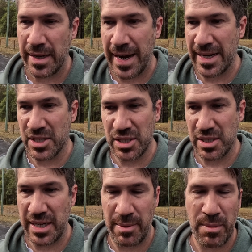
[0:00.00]
and it's
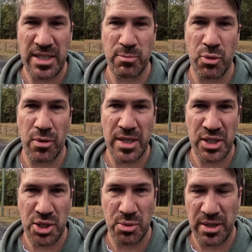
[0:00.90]
just, yeah, much more
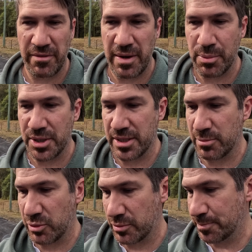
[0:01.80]
intuitive and
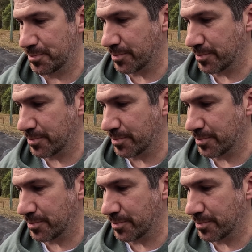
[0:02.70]
predictable.